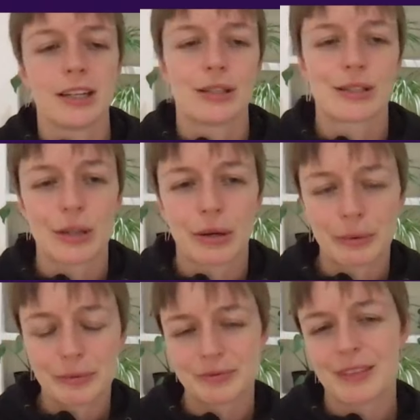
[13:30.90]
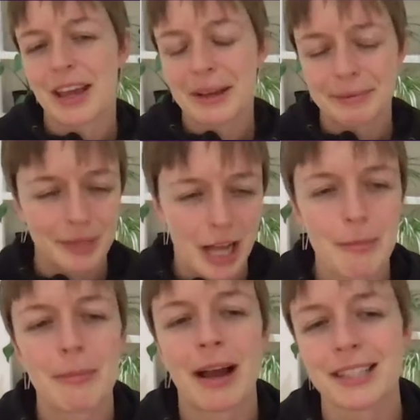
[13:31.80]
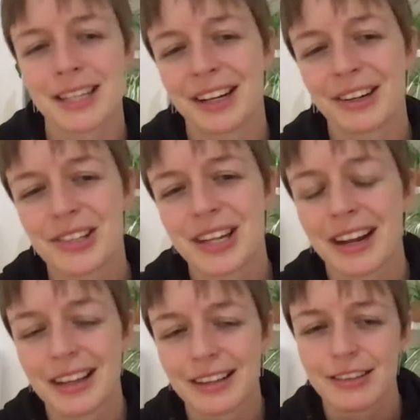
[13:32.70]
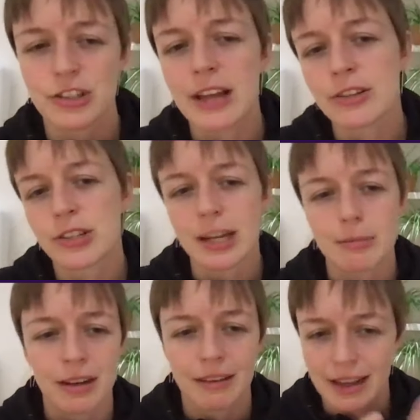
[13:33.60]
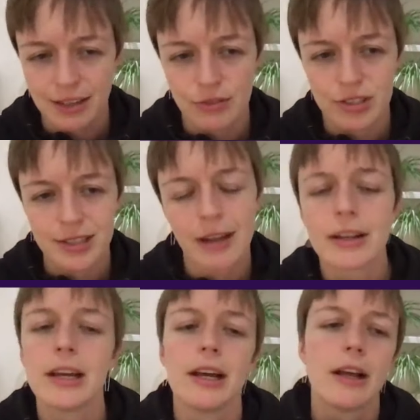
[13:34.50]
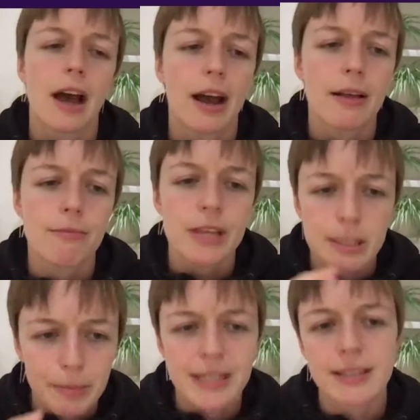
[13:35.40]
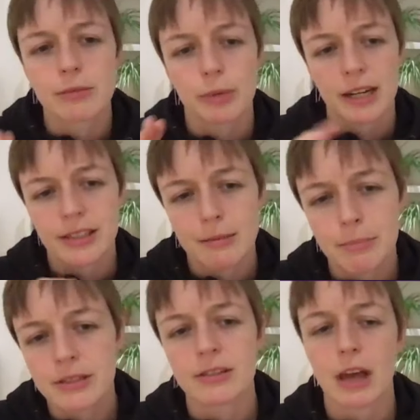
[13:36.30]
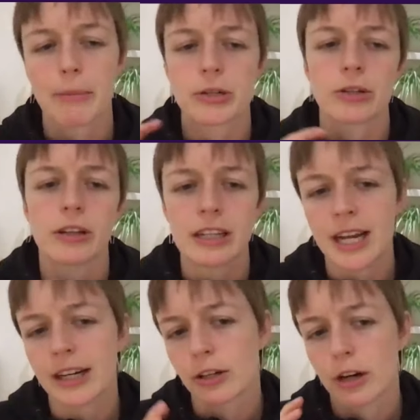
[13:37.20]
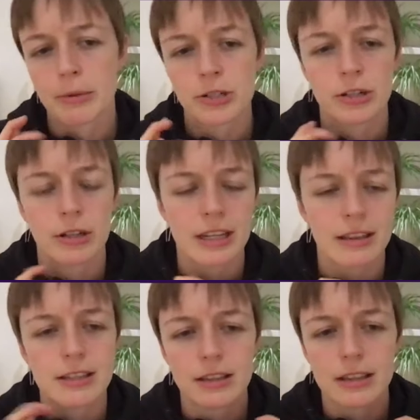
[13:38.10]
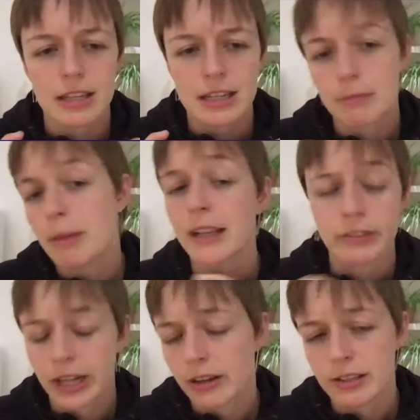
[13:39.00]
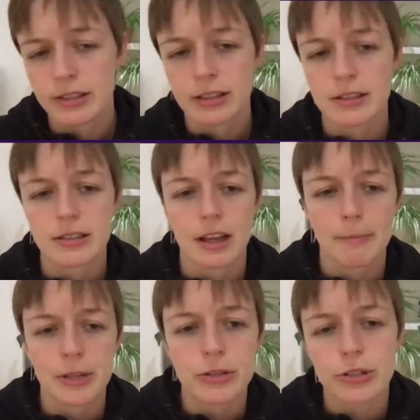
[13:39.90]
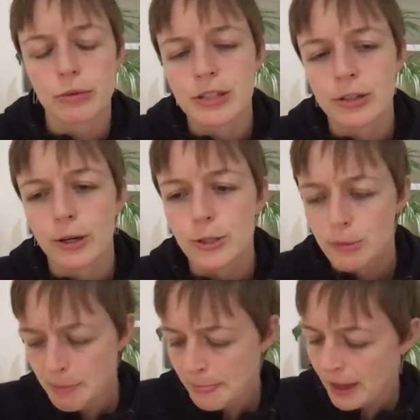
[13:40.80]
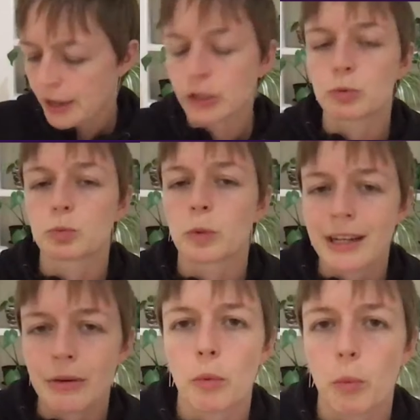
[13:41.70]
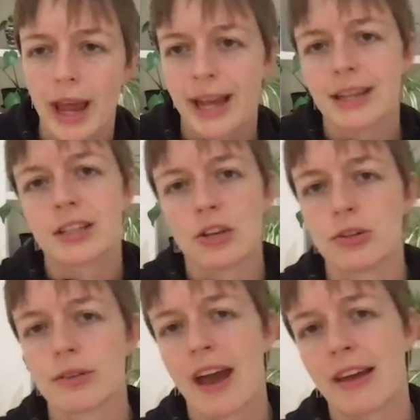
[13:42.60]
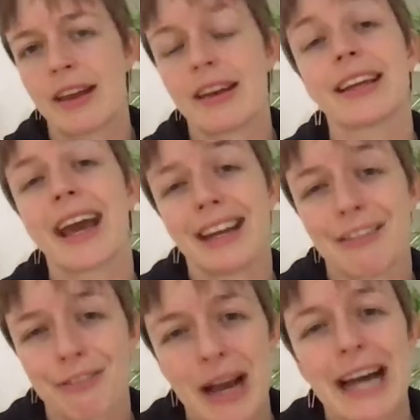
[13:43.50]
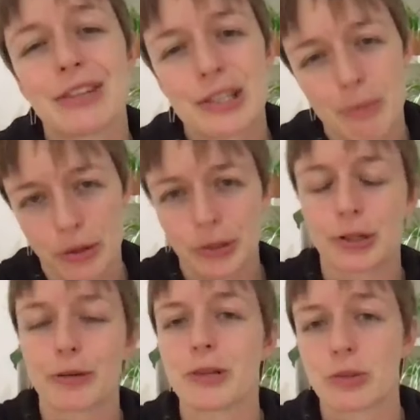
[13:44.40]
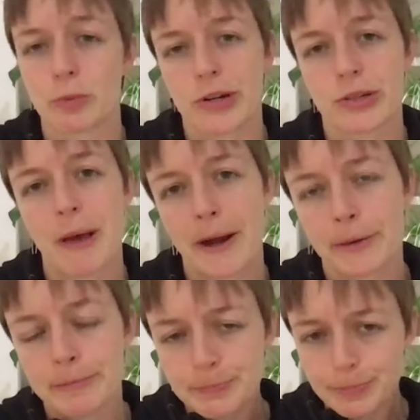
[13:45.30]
So coming back to understand, I think the challenge statement, as I've just said, these pieces, when I say business opportunity, technical opportunity, the competitive analysis, and the user research, a great way to do that. And again, if you have a smaller group, this works better,